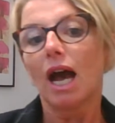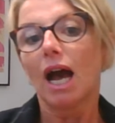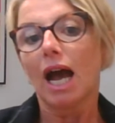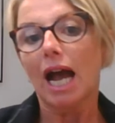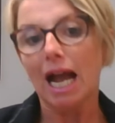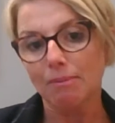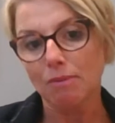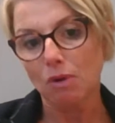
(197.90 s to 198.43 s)

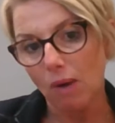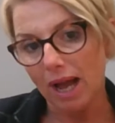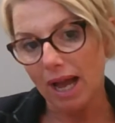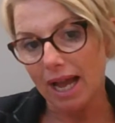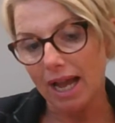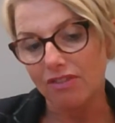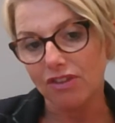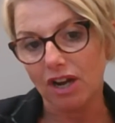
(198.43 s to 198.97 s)
I'm
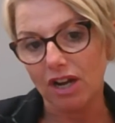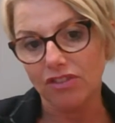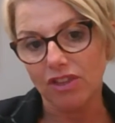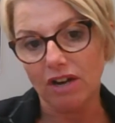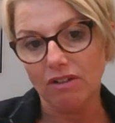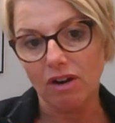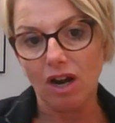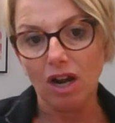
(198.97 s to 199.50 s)
aware that
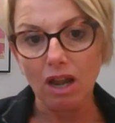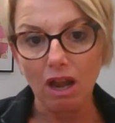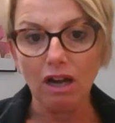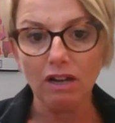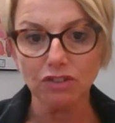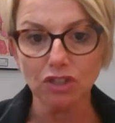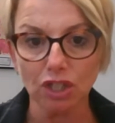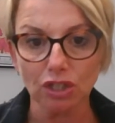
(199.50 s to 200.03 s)
there are a lot
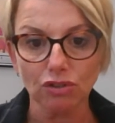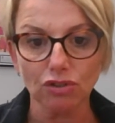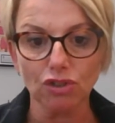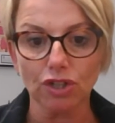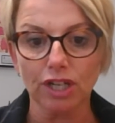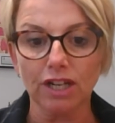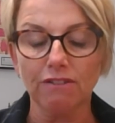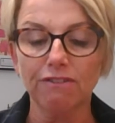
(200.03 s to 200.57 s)
of
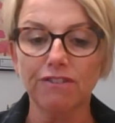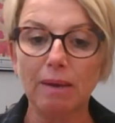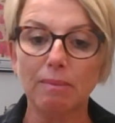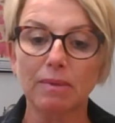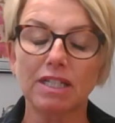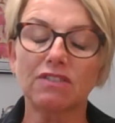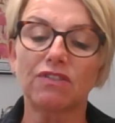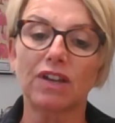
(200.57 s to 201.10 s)
children and
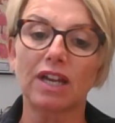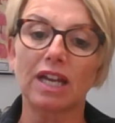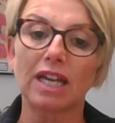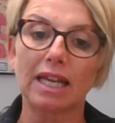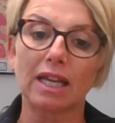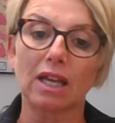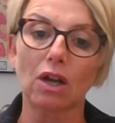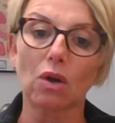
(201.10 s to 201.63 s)
families
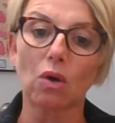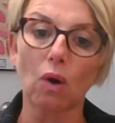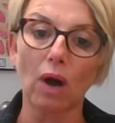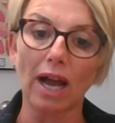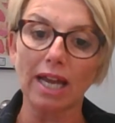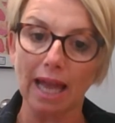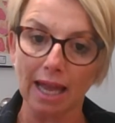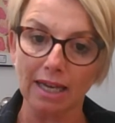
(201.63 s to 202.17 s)
feeling
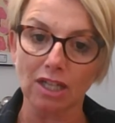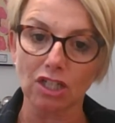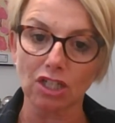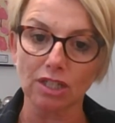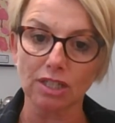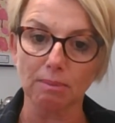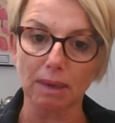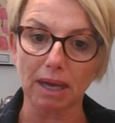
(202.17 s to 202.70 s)
quite
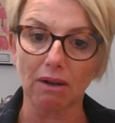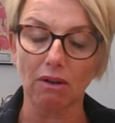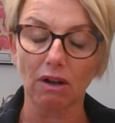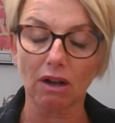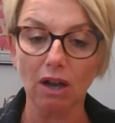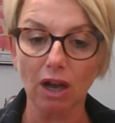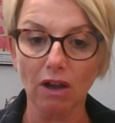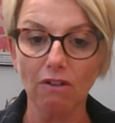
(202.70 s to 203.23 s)
anxious about
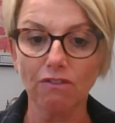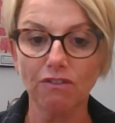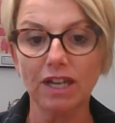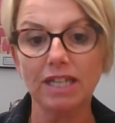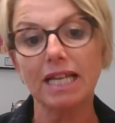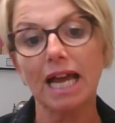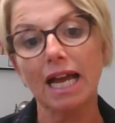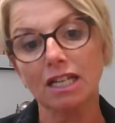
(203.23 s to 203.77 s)

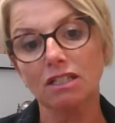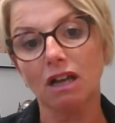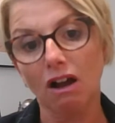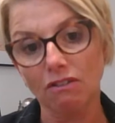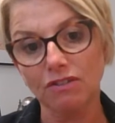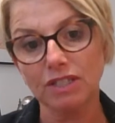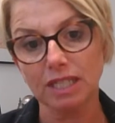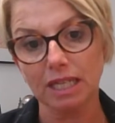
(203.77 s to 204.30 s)
COVID and
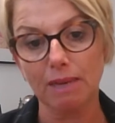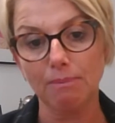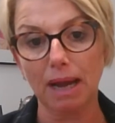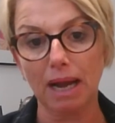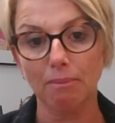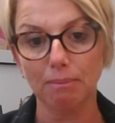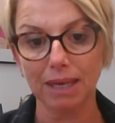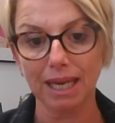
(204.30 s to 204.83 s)
obviously
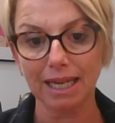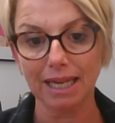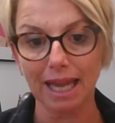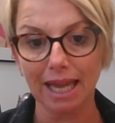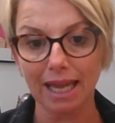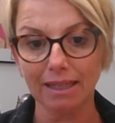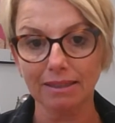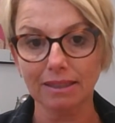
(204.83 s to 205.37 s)
about being
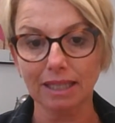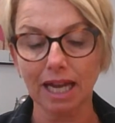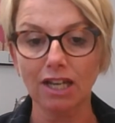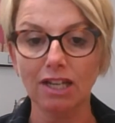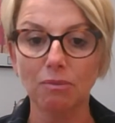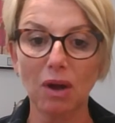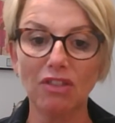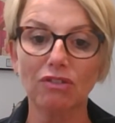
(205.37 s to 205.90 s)
ill
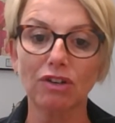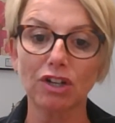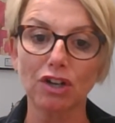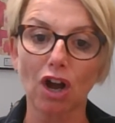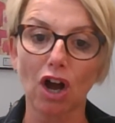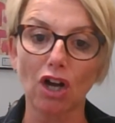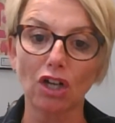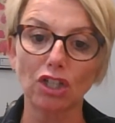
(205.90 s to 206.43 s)
and whether or
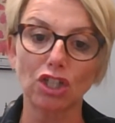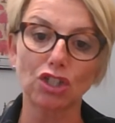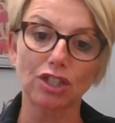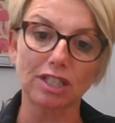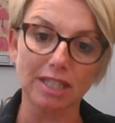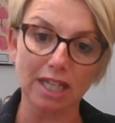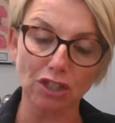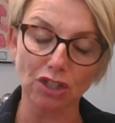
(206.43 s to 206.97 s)
not you should
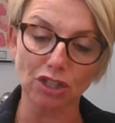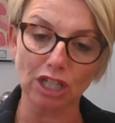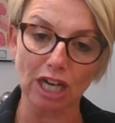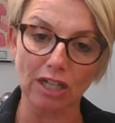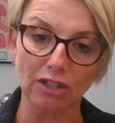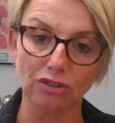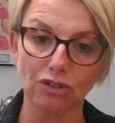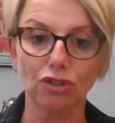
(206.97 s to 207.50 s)
send your
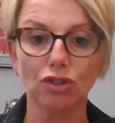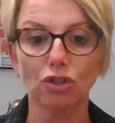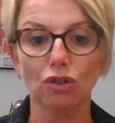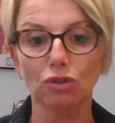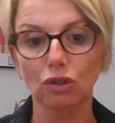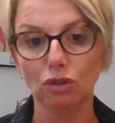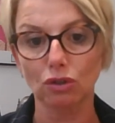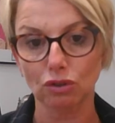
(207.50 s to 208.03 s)
child to
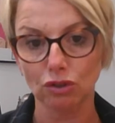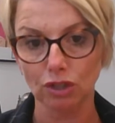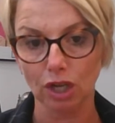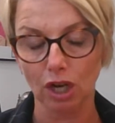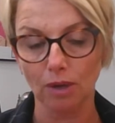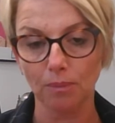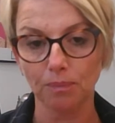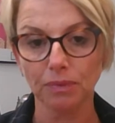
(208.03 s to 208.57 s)
school or not.